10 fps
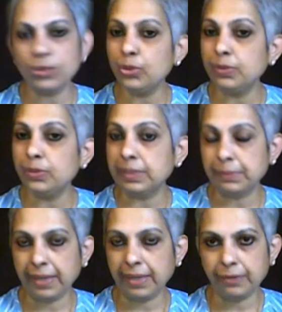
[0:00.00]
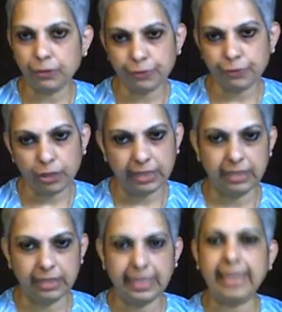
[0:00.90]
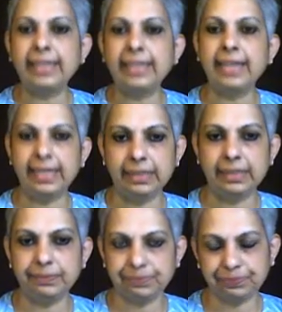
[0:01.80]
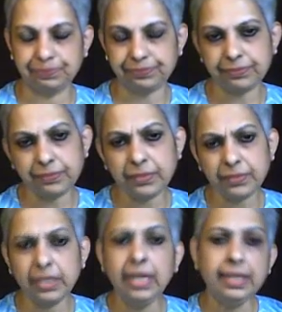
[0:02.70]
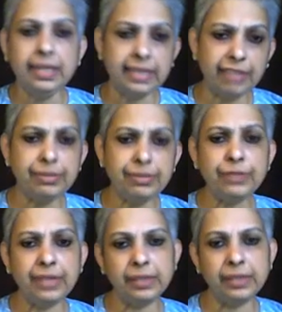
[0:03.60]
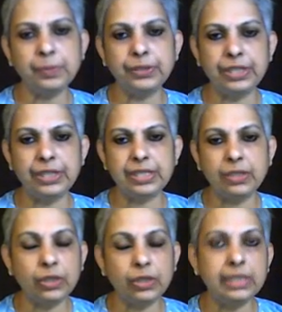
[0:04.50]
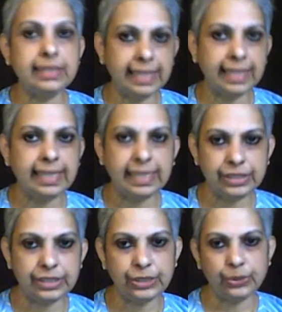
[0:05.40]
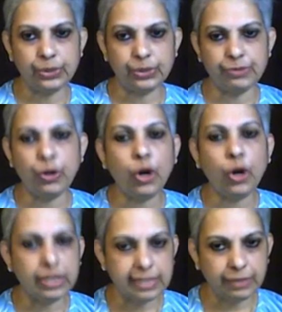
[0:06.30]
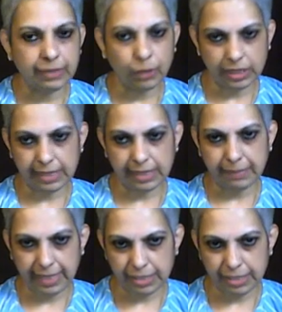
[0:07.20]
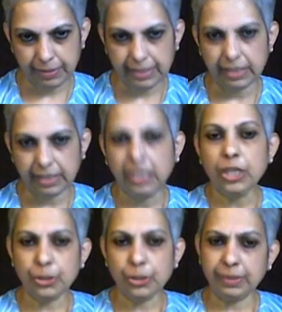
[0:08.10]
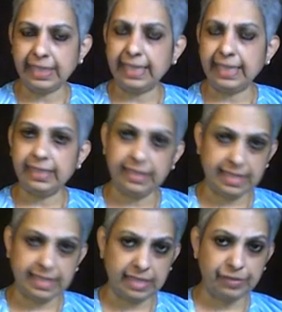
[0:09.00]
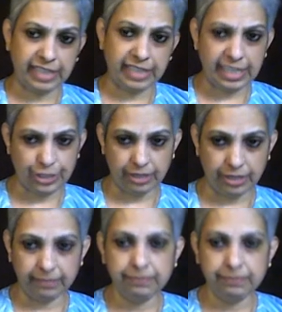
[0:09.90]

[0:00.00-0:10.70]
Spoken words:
too were deprived of fodder. Cattle died. The government of Andhra Pradesh anointed 10 NGOs for holistic watershed management to mitigate desertification.